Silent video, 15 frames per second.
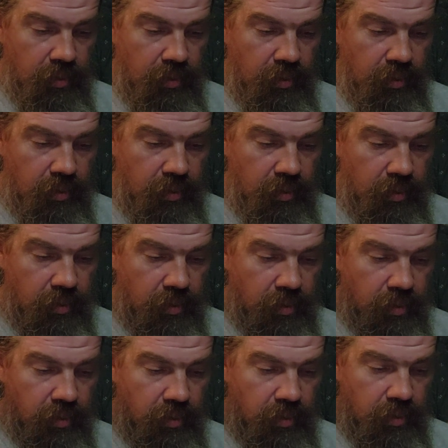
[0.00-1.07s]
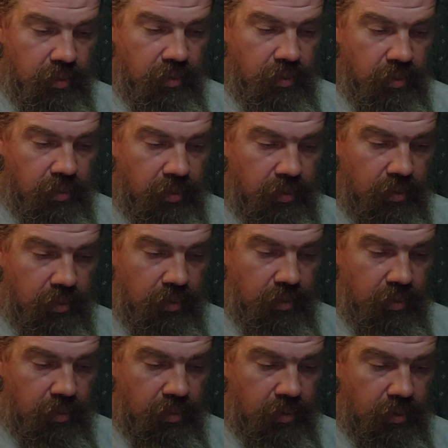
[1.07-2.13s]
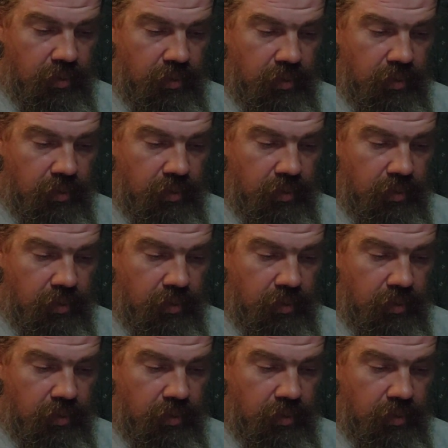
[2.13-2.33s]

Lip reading: No words are spoken by the person on screen.